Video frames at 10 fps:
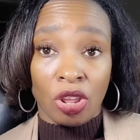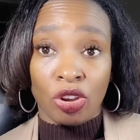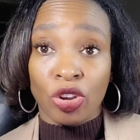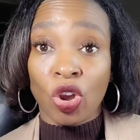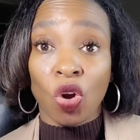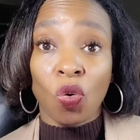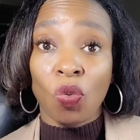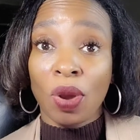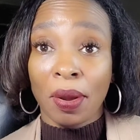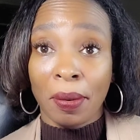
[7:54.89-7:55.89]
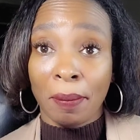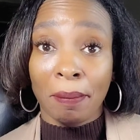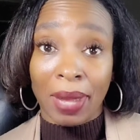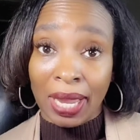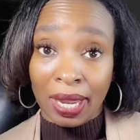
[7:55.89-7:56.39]
no
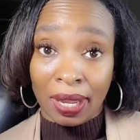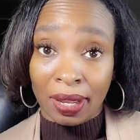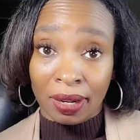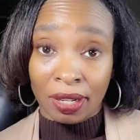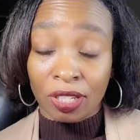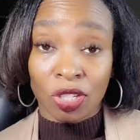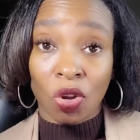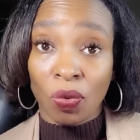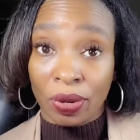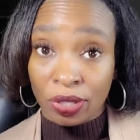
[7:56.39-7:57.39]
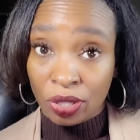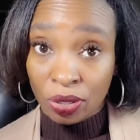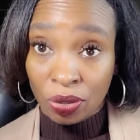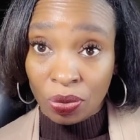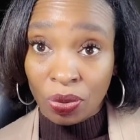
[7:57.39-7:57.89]
man is going
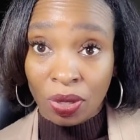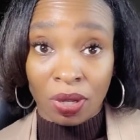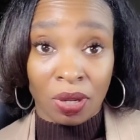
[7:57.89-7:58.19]
to